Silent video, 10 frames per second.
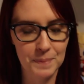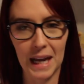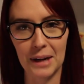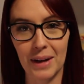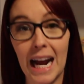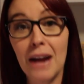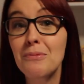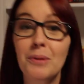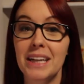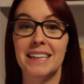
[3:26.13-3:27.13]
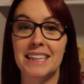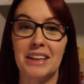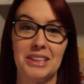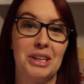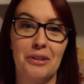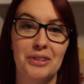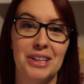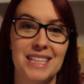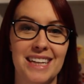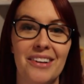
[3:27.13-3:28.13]
Anyway, I'm really into the show, if you
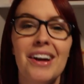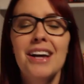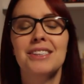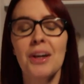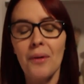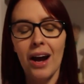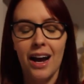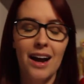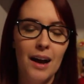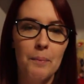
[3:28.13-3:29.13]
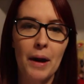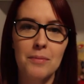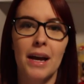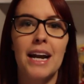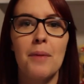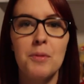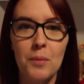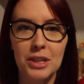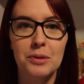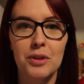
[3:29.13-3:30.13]
couldn't tell. So, bottom line, I'm gonna
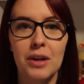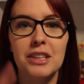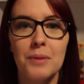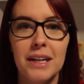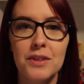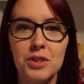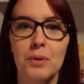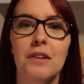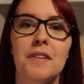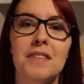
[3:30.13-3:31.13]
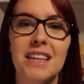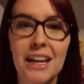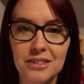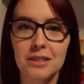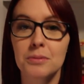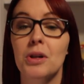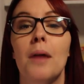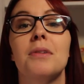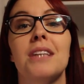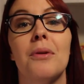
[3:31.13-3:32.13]
be watching with you guys when I hit 250,000
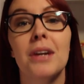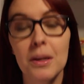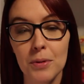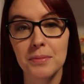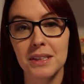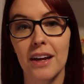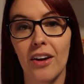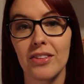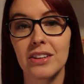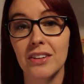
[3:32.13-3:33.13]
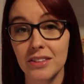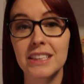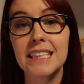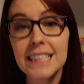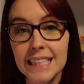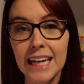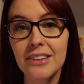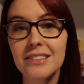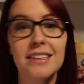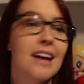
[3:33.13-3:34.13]
subscribers. I will keep you up to date on all the
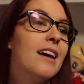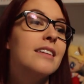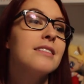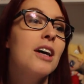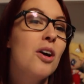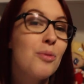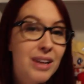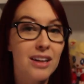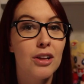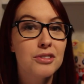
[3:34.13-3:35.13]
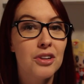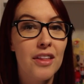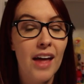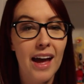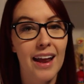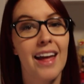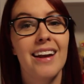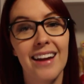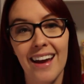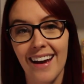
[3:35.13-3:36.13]
details as we get closer to that,
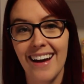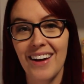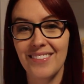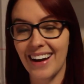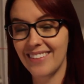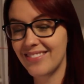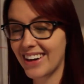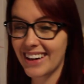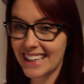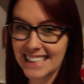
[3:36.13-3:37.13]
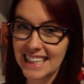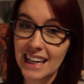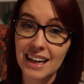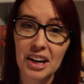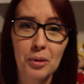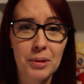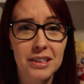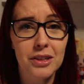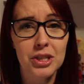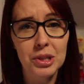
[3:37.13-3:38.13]
and I'm very excited, and I hope you
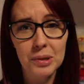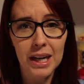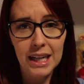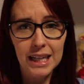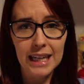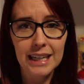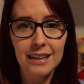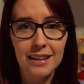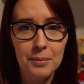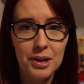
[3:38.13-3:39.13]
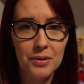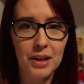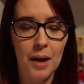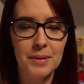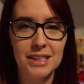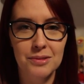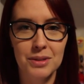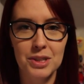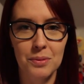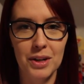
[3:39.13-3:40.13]
guys are too. And let me know in the comments
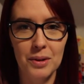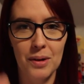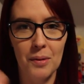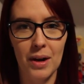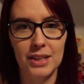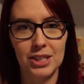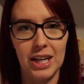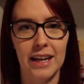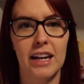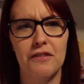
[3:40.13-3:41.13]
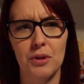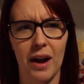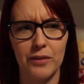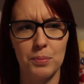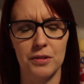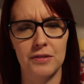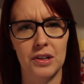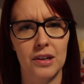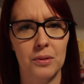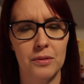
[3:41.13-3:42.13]
which one you want to watch, and if you have a
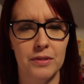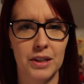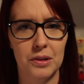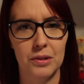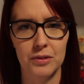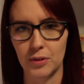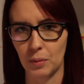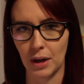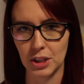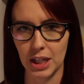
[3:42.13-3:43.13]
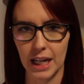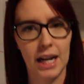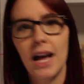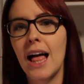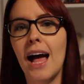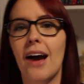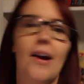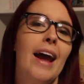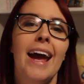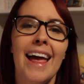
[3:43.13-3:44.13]
preferred vehicle for watching it.
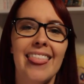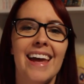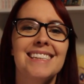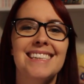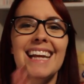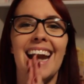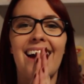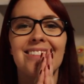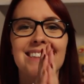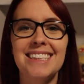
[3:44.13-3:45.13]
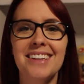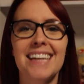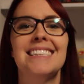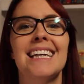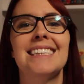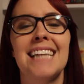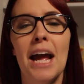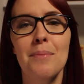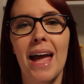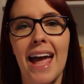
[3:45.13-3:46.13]
Okay, that's it. I will see you guys next
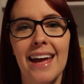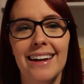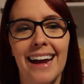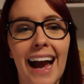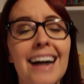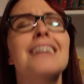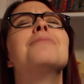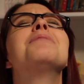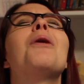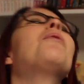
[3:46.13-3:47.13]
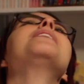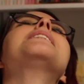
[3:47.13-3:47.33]
time, and I am so